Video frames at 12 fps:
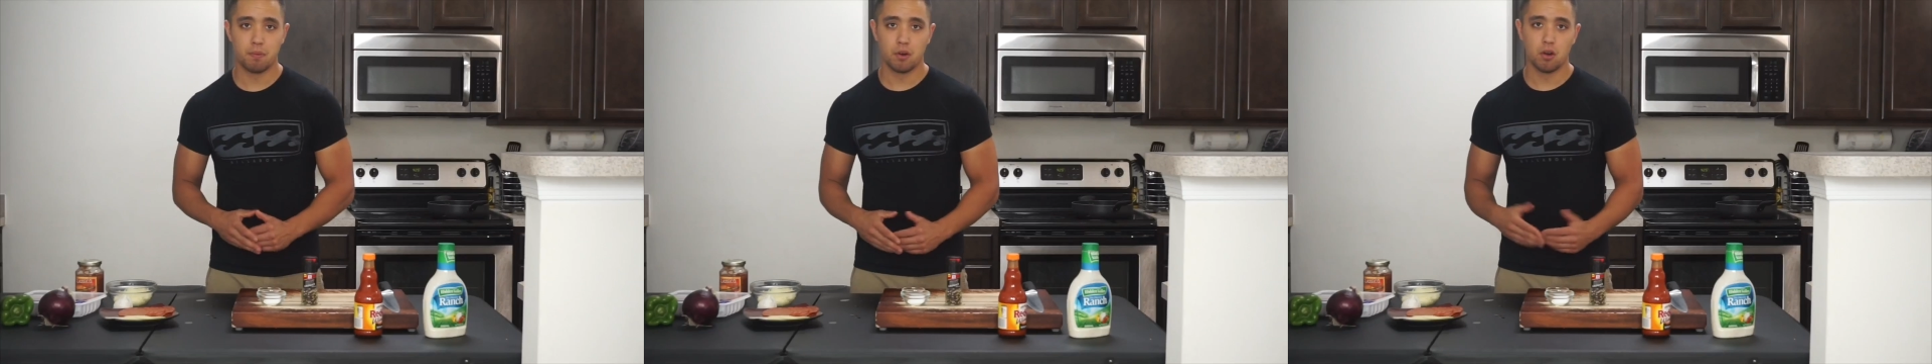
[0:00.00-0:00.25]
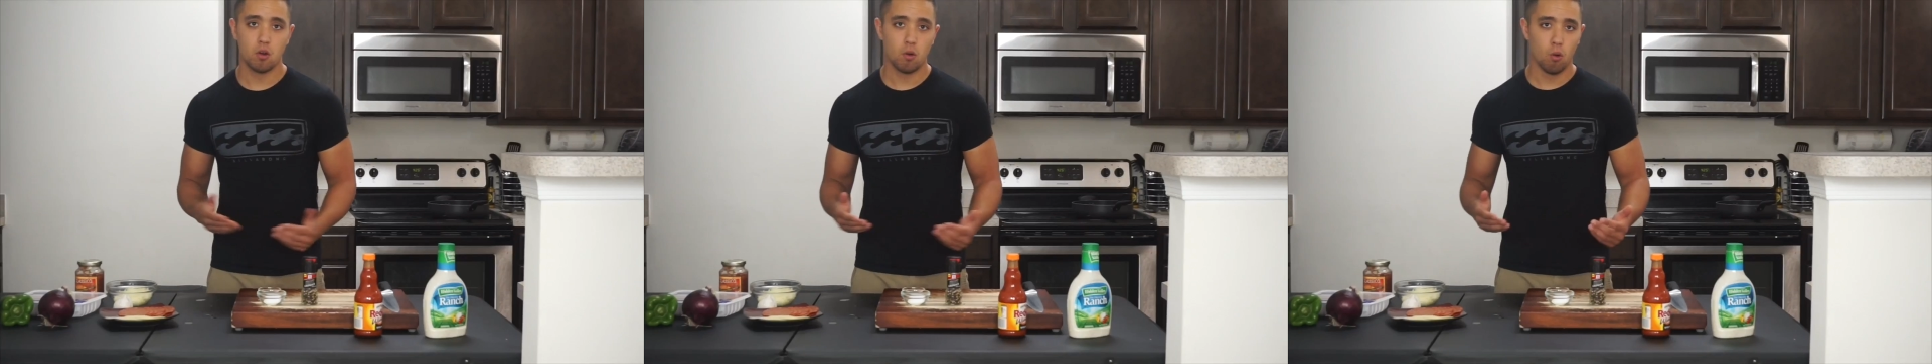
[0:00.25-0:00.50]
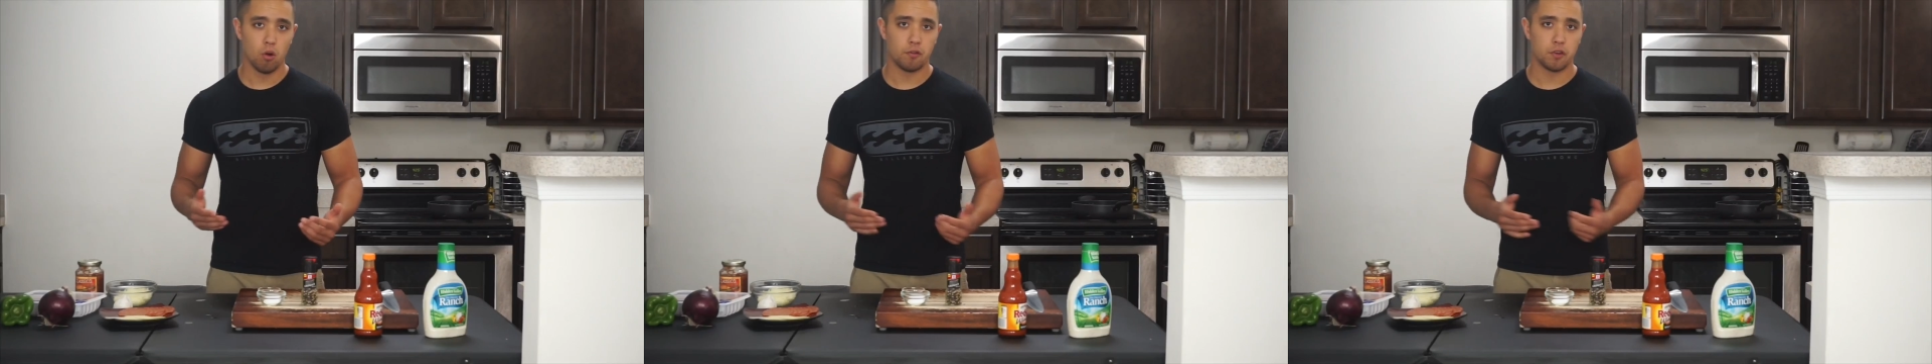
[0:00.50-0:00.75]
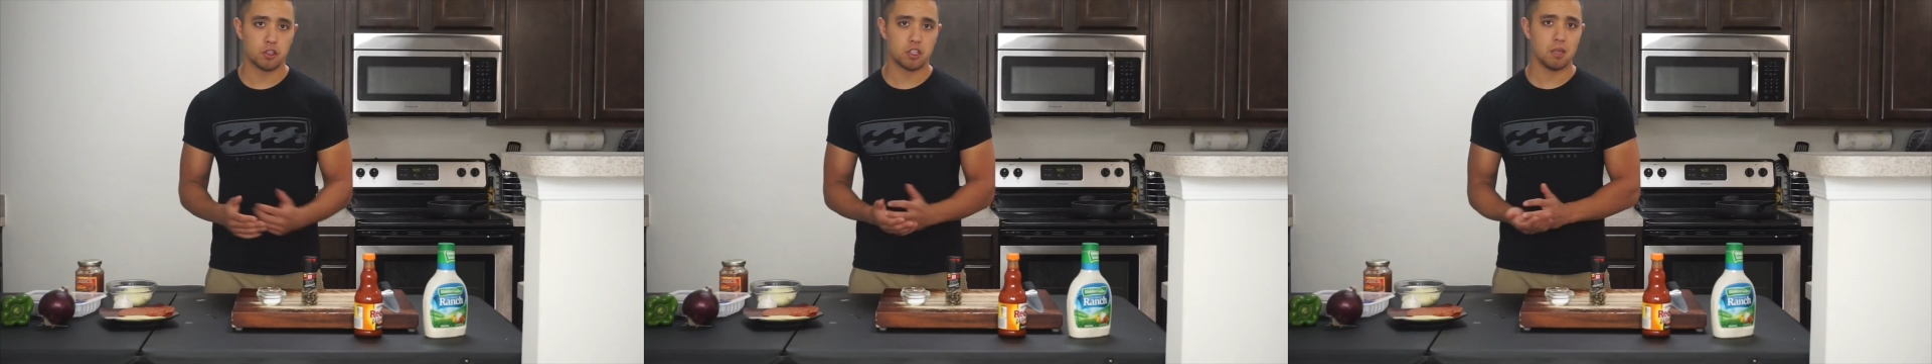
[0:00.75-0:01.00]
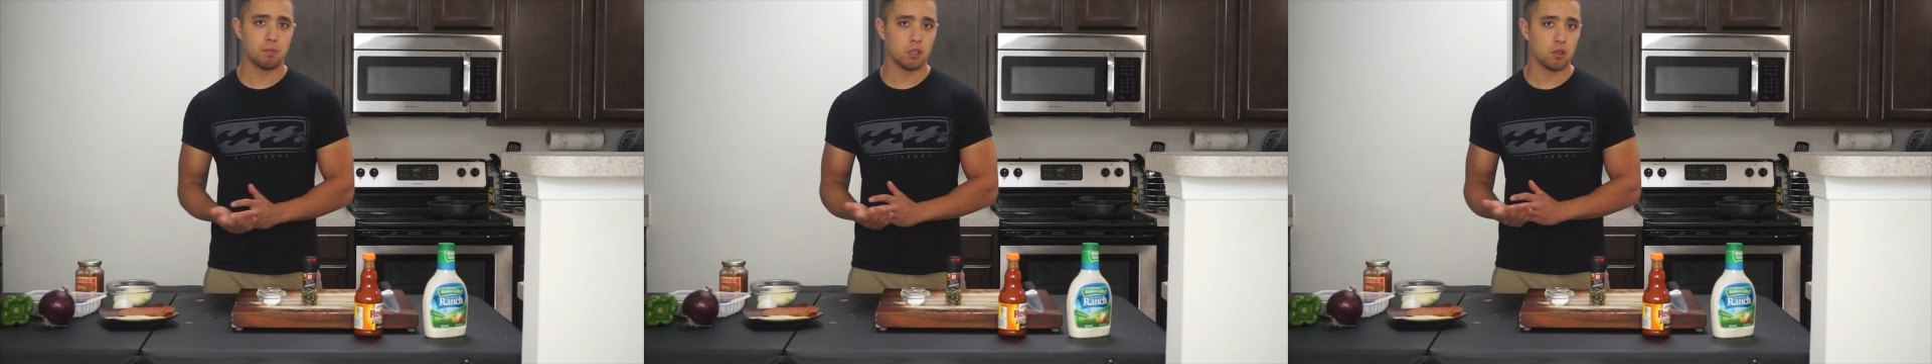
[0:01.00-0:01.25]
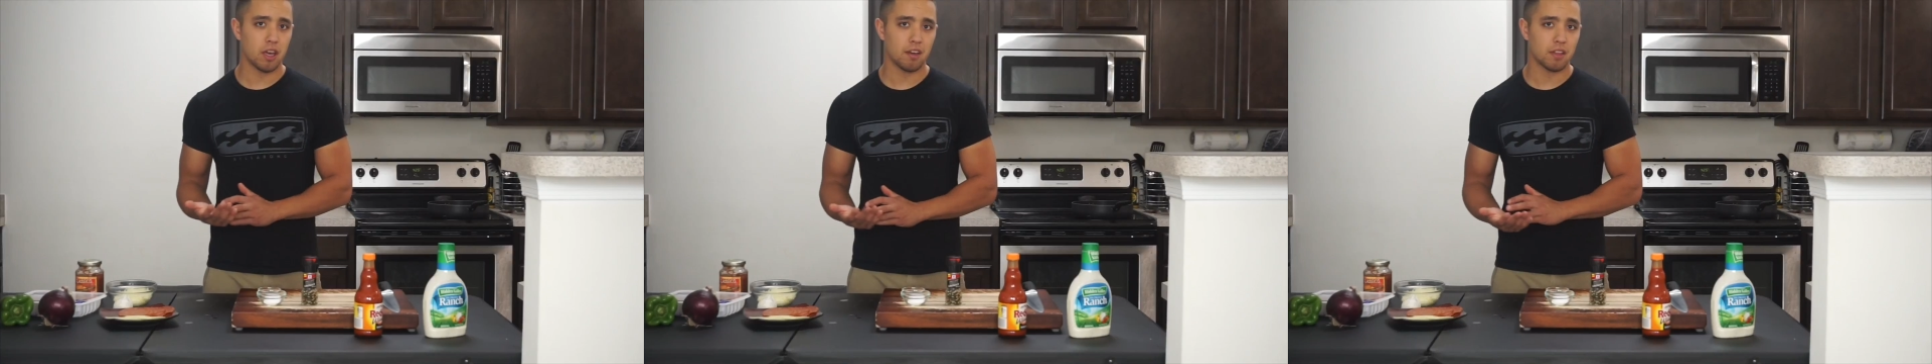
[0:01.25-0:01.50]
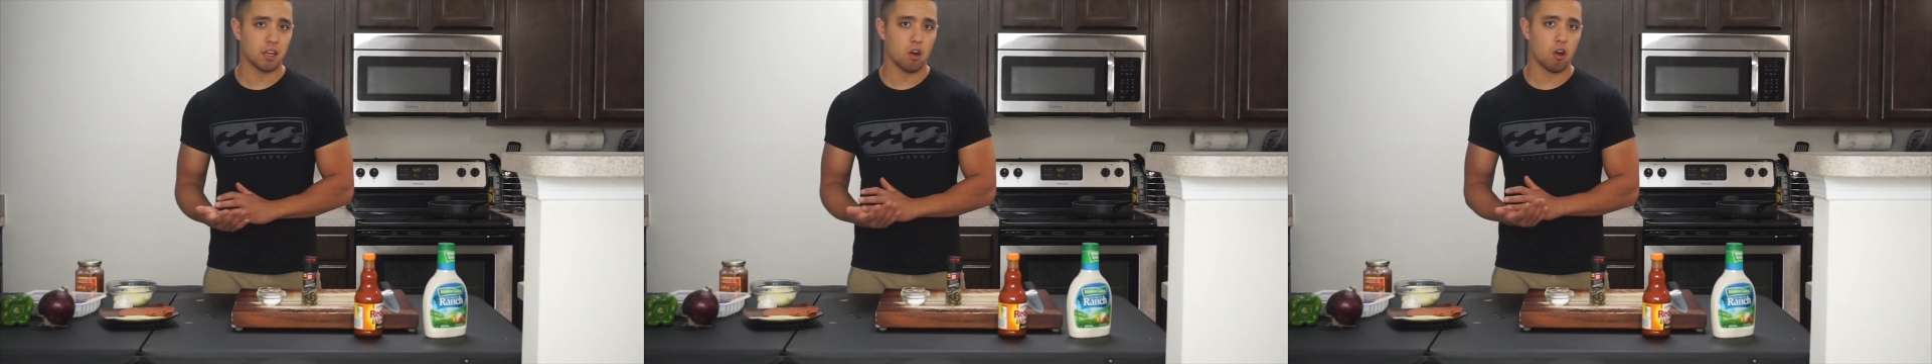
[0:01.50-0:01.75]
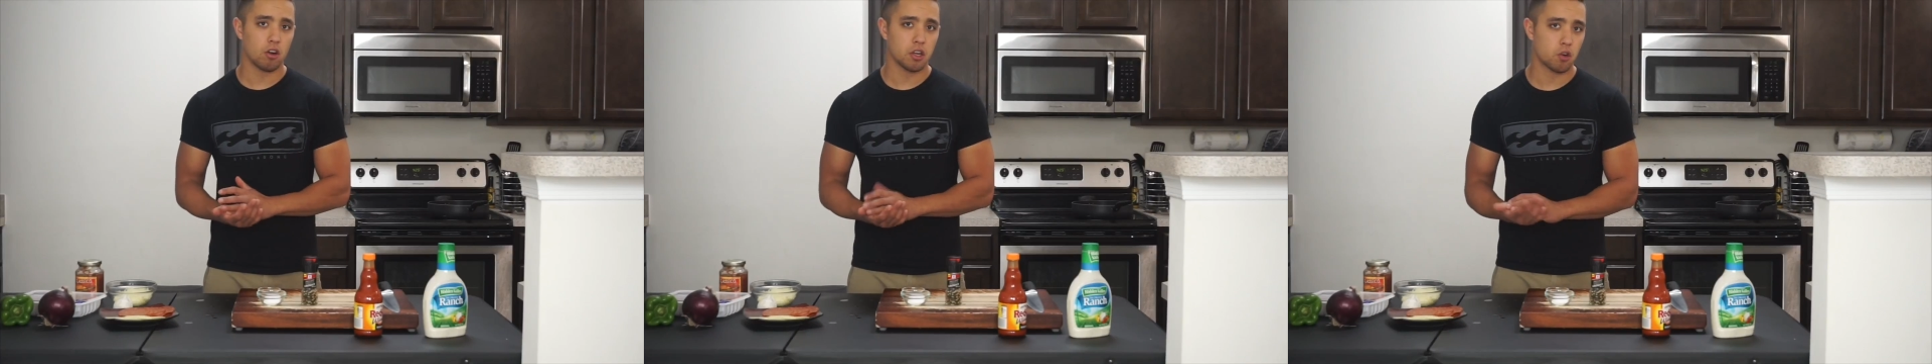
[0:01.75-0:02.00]
pepper, or if you're cheap and you have that
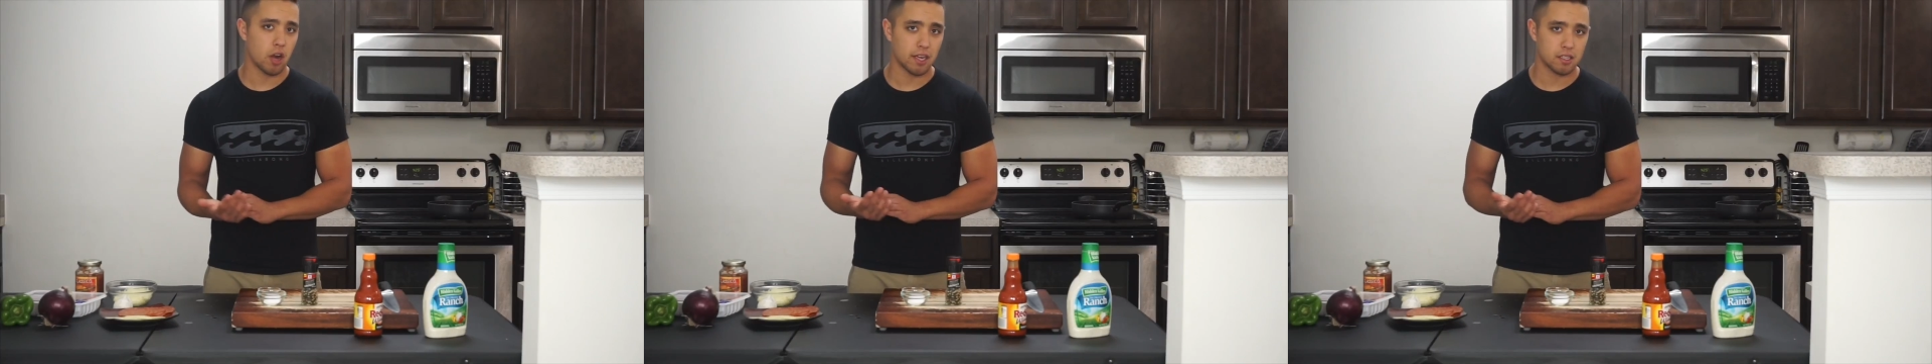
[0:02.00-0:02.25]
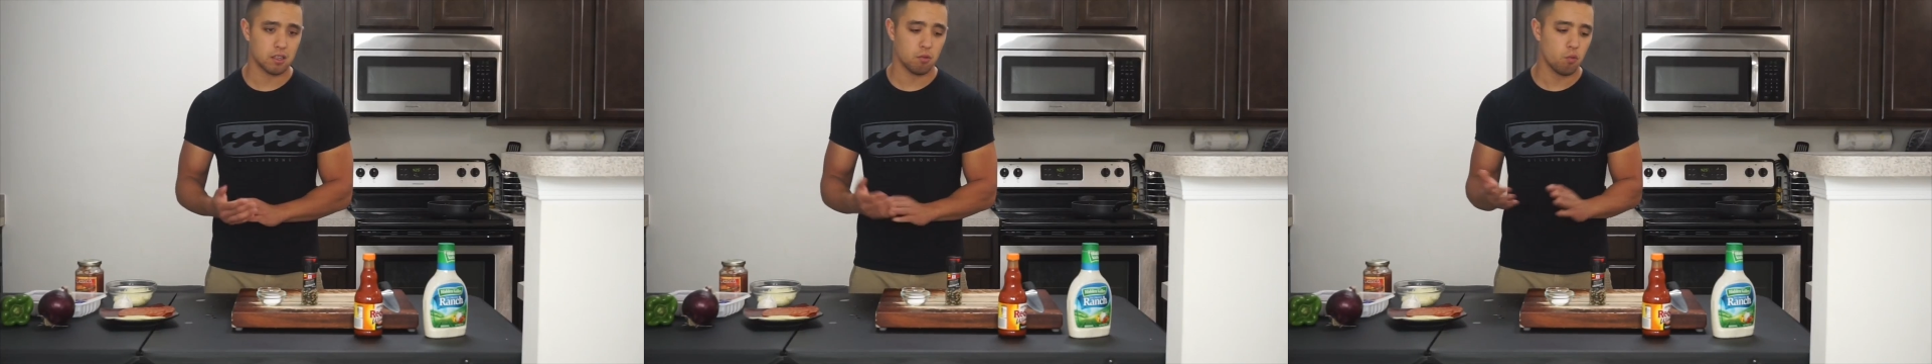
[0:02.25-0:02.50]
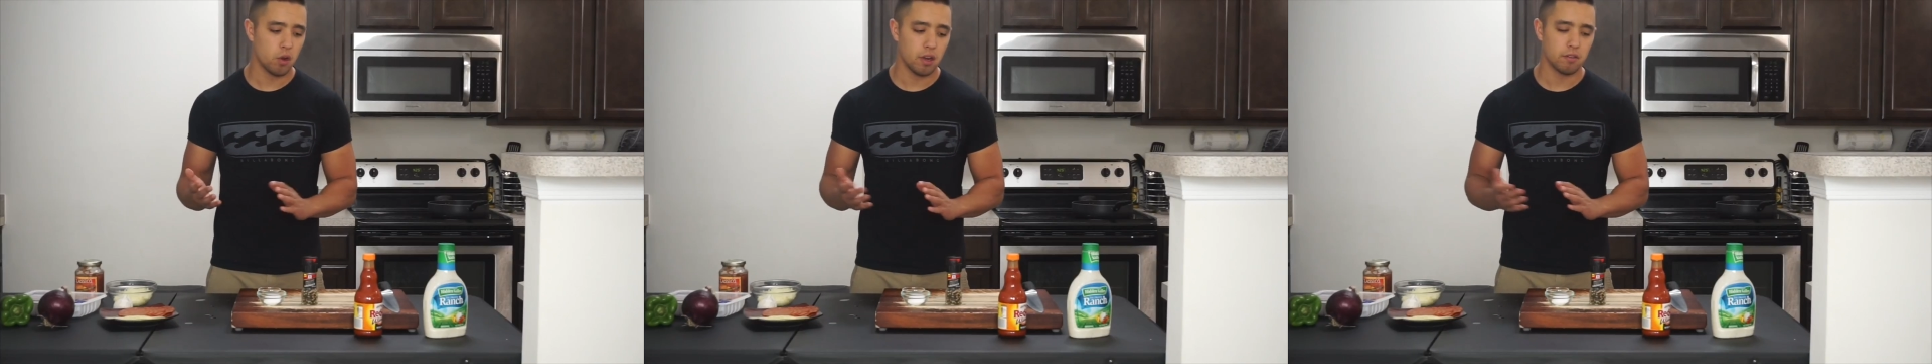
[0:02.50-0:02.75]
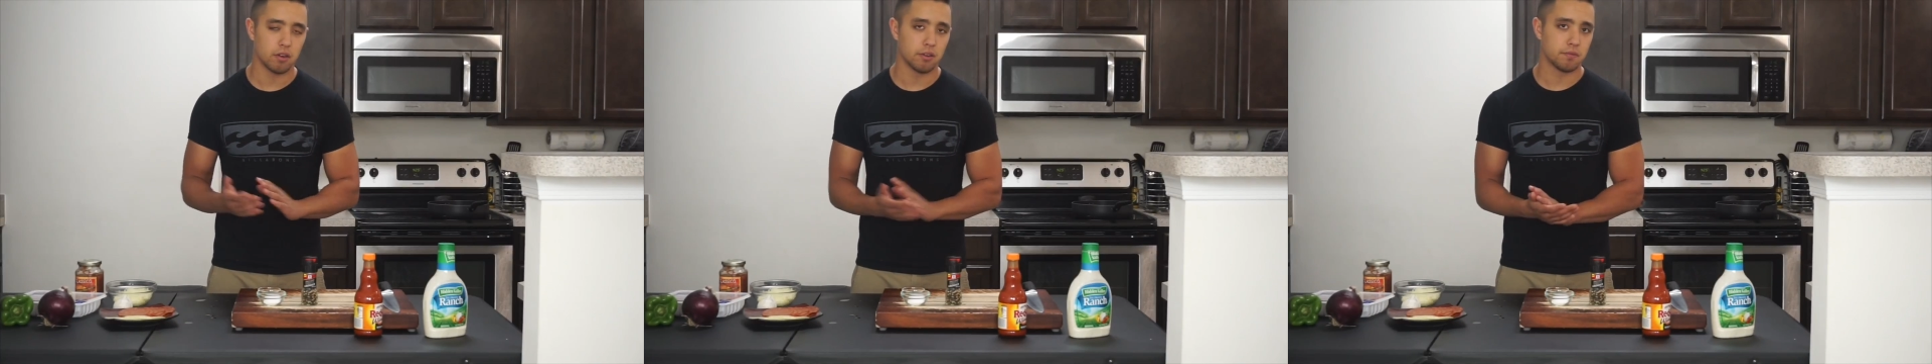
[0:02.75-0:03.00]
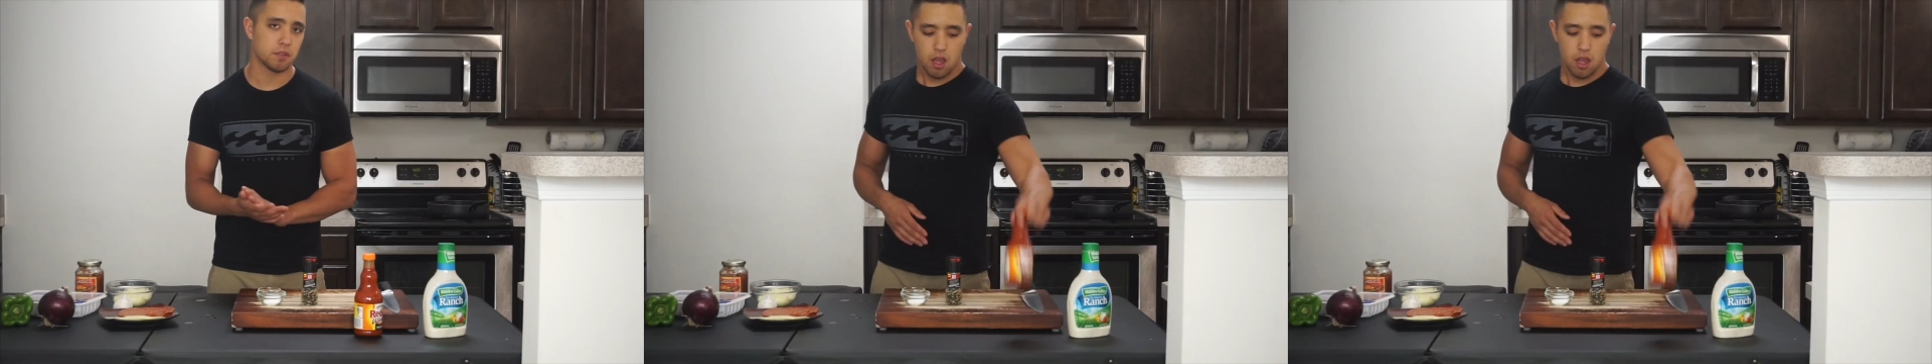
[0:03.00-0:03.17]
already cracked stuff, whatever.